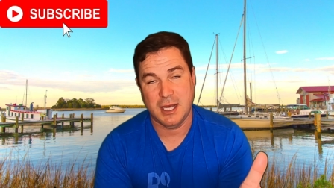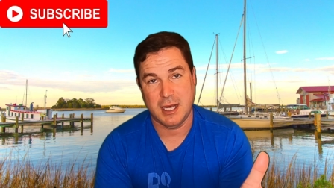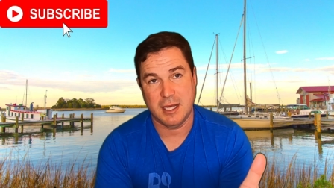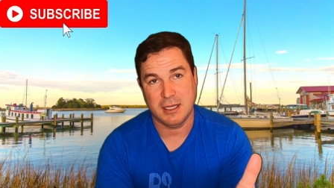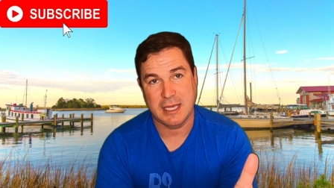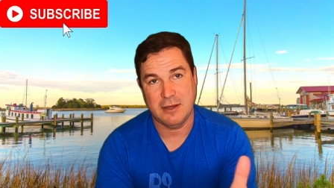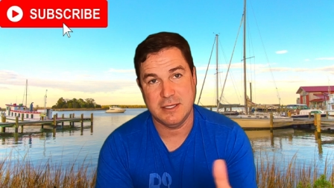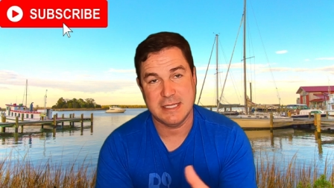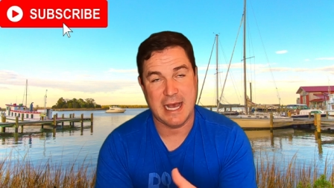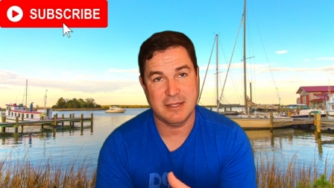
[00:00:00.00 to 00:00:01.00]

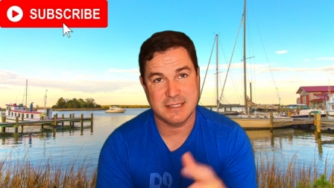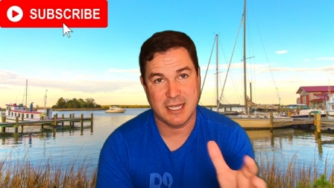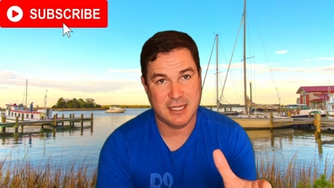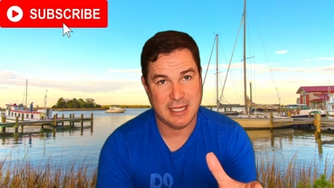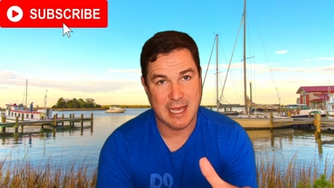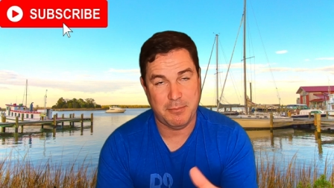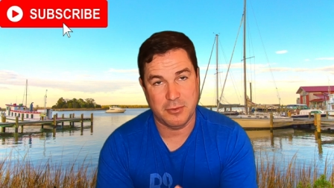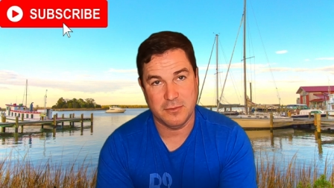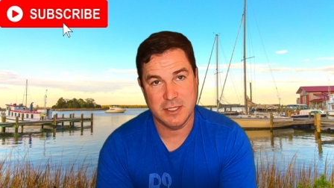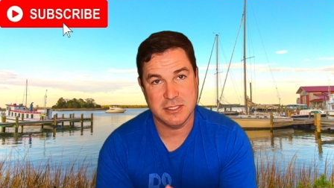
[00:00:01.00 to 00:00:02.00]
counties outside of the
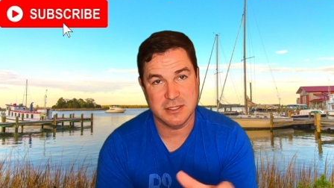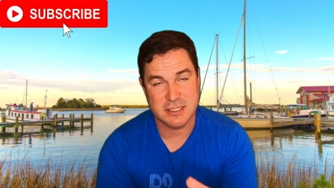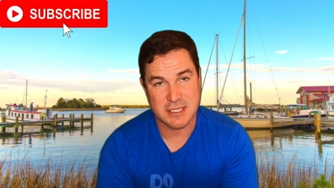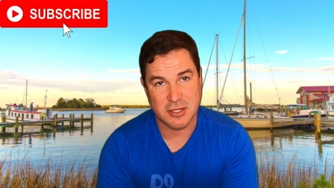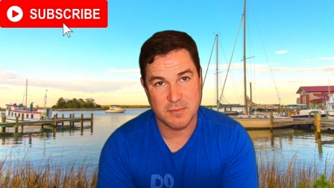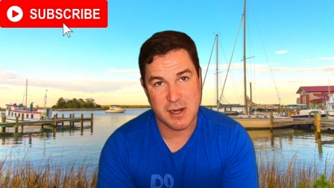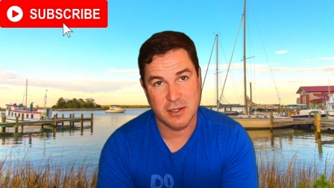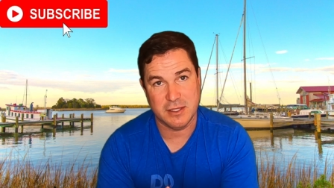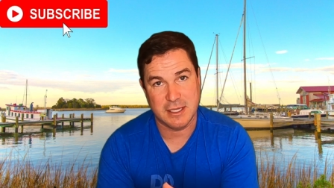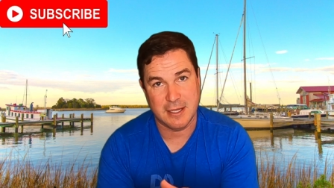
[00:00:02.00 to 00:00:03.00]
capital region, the Southern
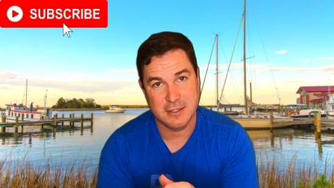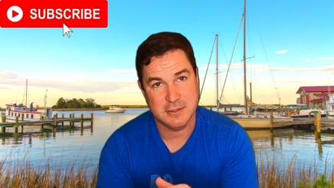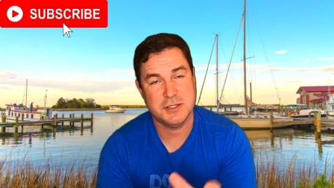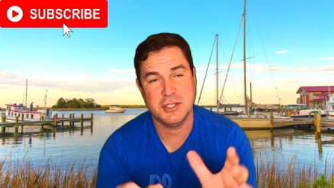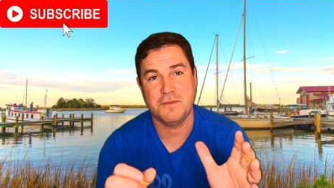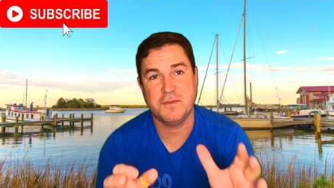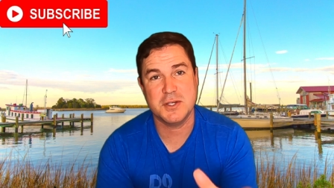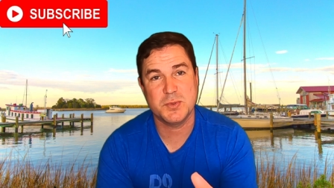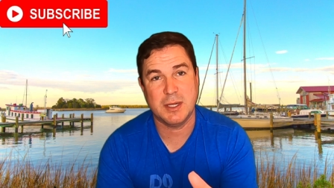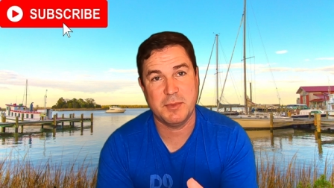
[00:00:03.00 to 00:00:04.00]
Maryland County. All right, so the
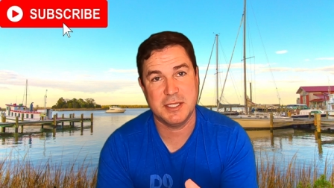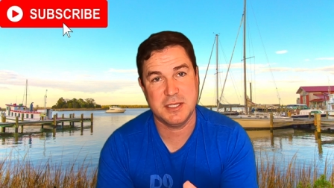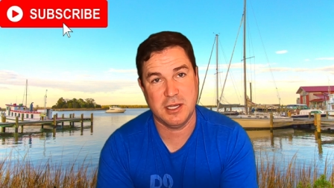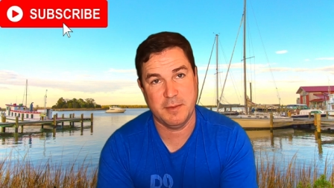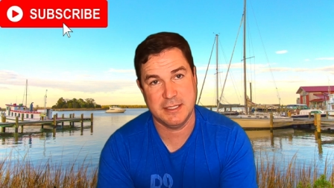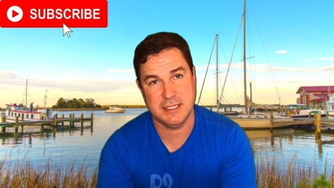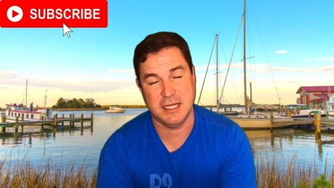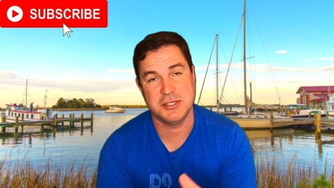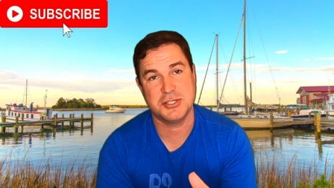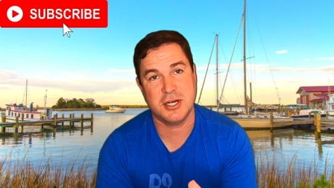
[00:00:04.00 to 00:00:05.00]
first one I'm going to talk about
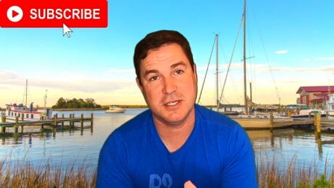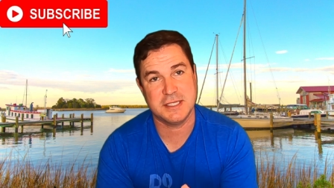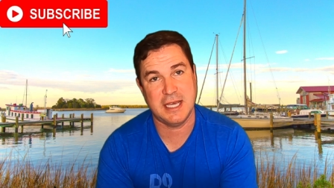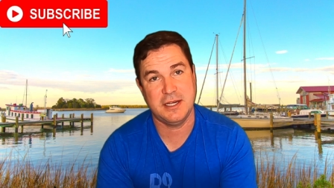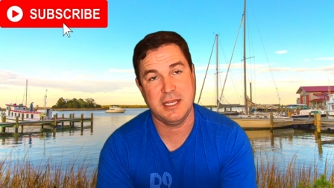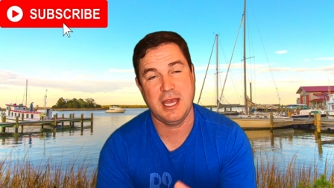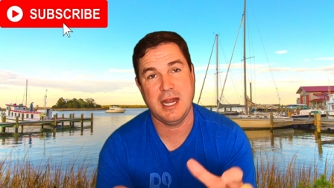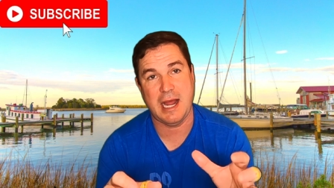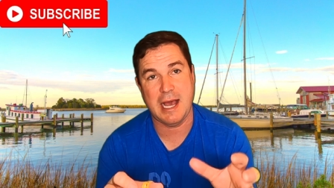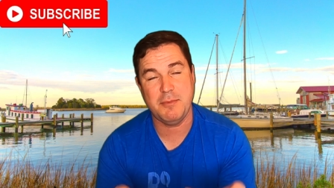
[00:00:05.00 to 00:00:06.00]
today is Charles County,
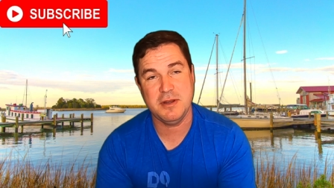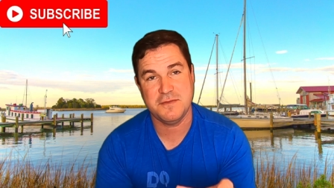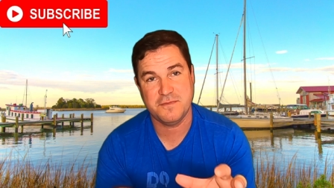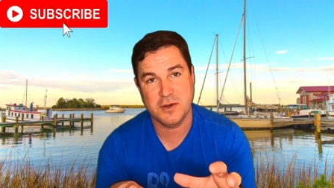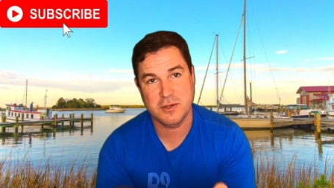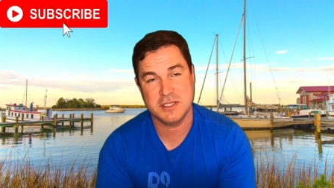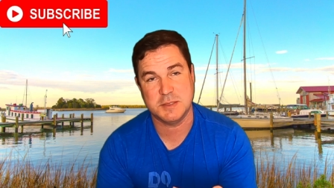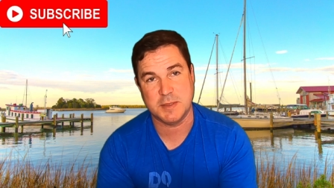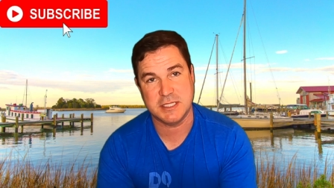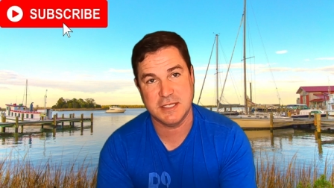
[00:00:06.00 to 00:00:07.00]
and I'm going to focus
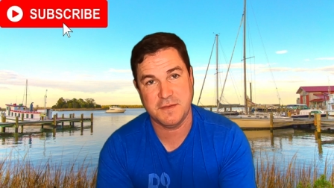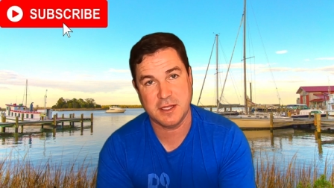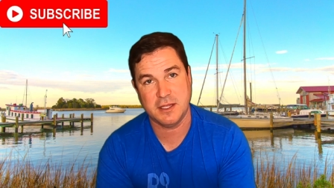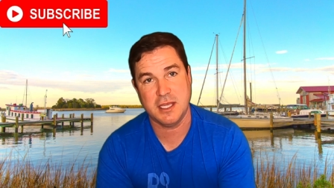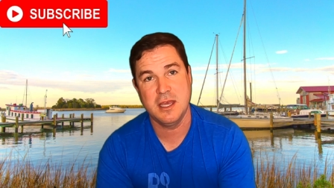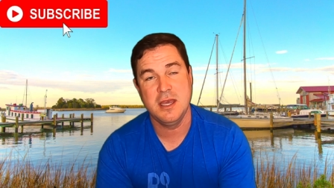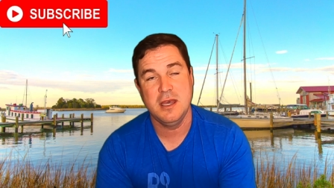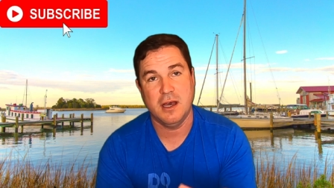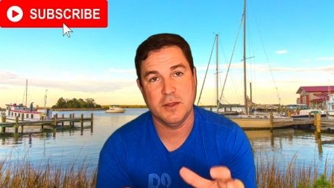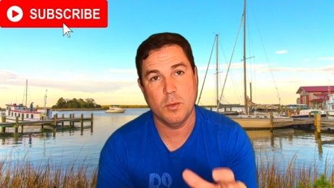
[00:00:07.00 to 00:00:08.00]
specifically
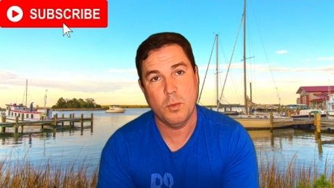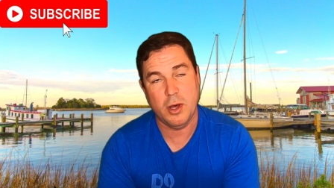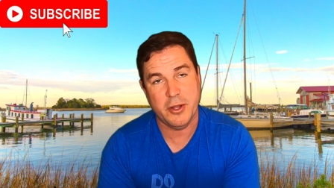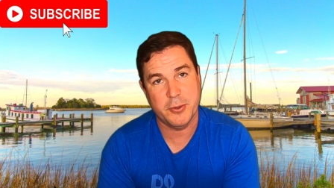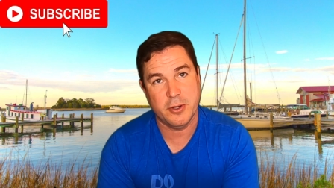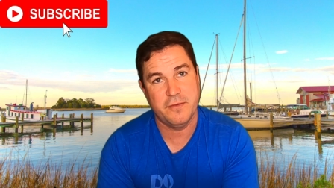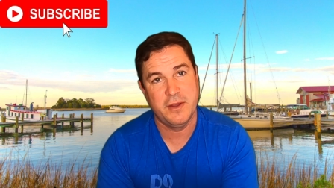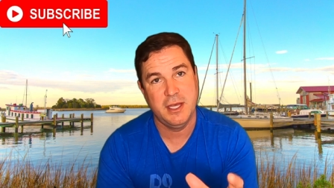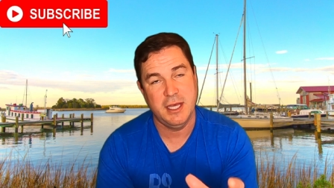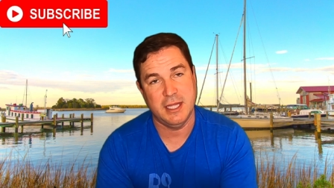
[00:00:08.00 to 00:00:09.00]
on the Waldorf
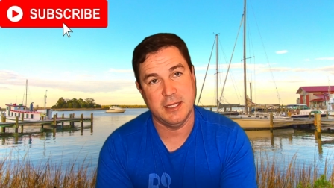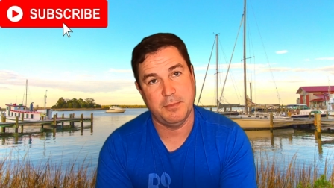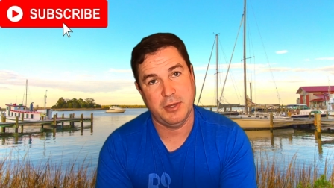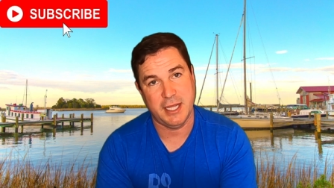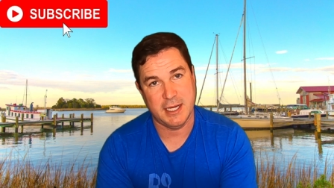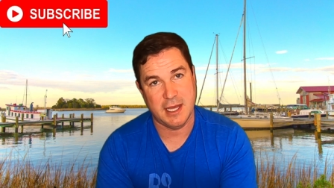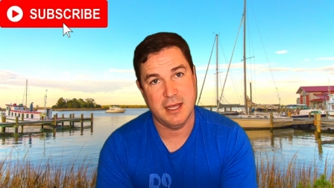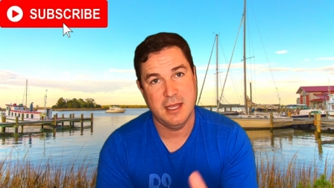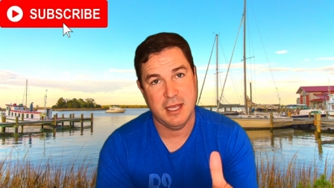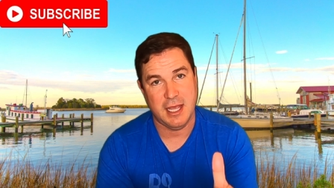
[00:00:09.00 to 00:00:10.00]
and La
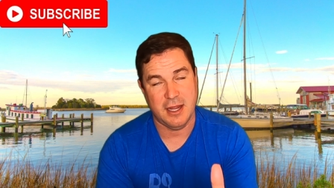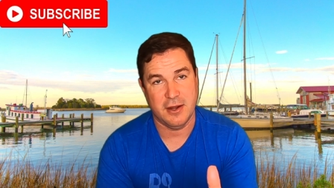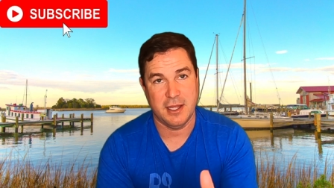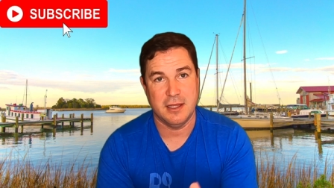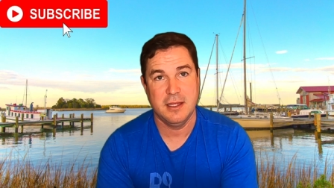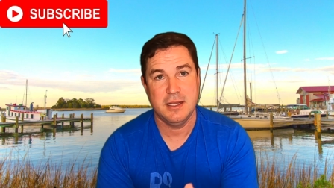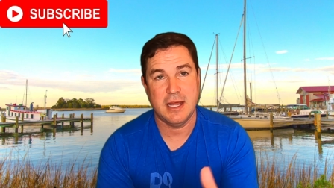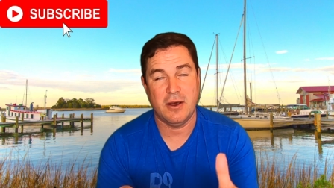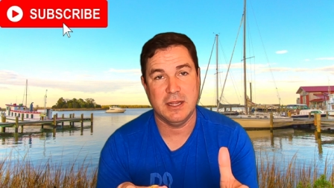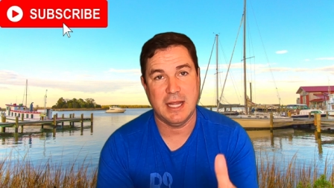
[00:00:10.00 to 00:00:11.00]
Plata area.
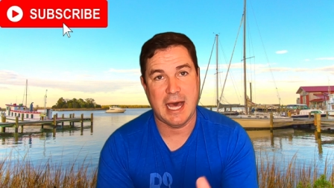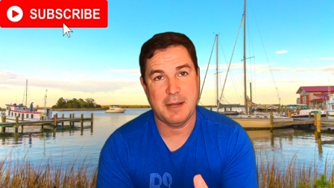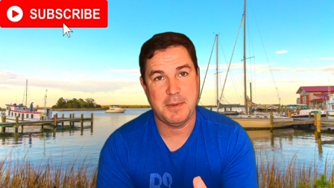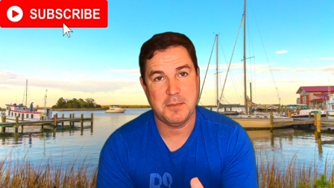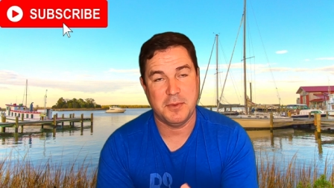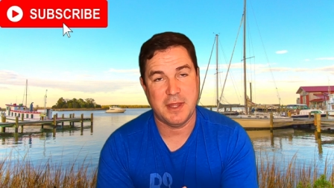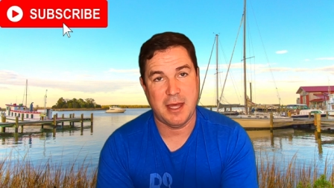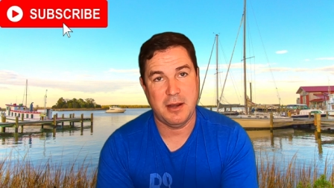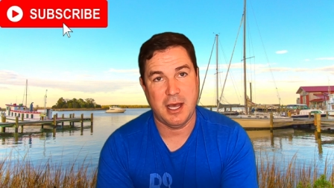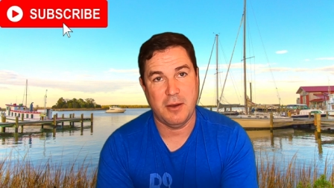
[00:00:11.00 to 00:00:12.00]
Now, a lot of people
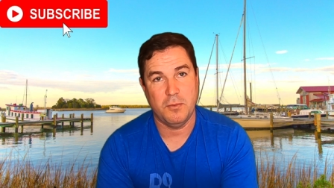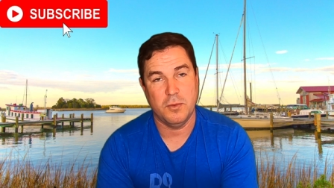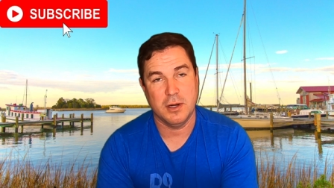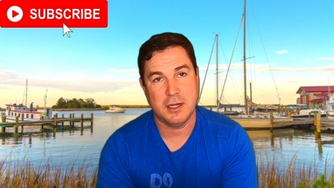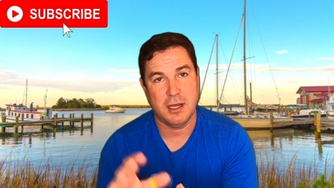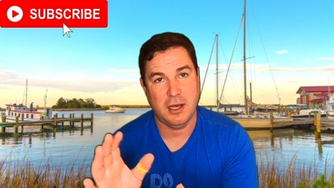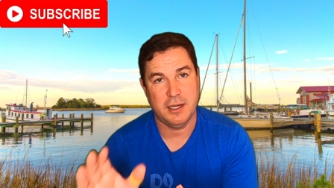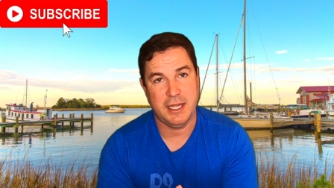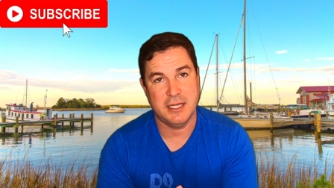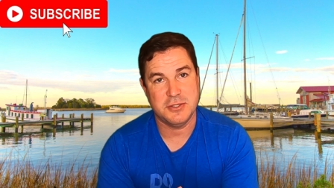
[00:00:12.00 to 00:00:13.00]
that work
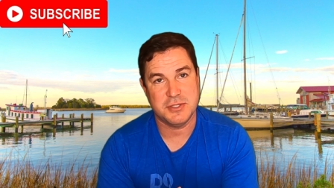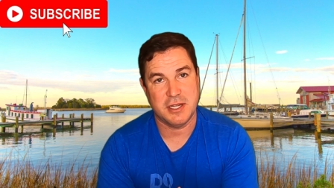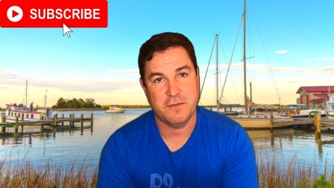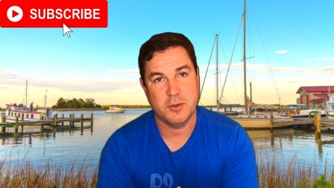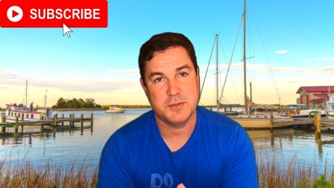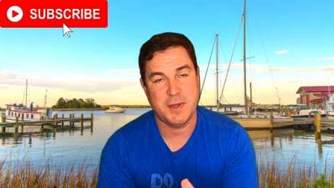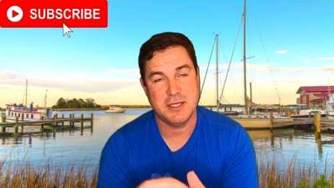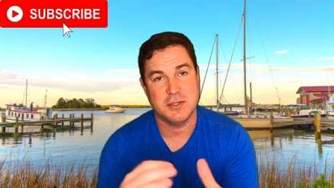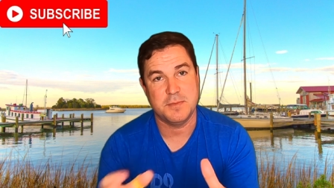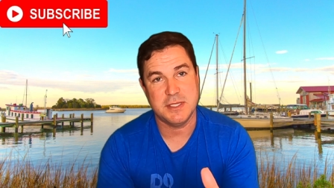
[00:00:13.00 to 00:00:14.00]
on Andrews Air Force
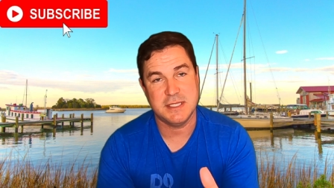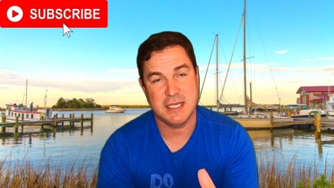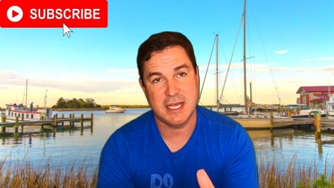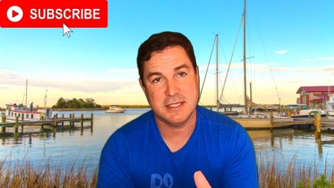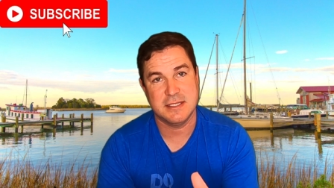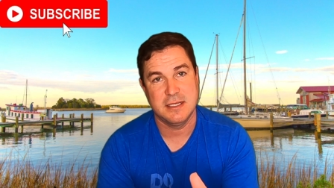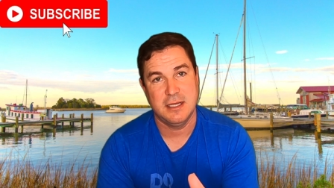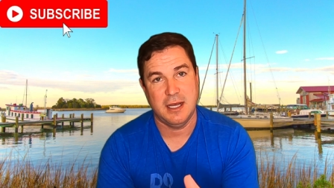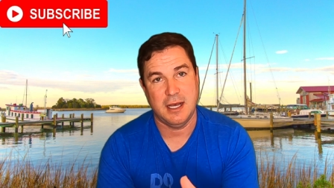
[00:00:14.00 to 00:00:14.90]
Base or PCS